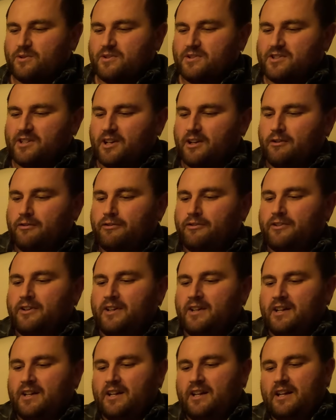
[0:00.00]
itself
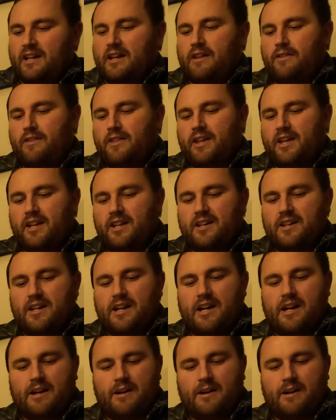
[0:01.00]
and then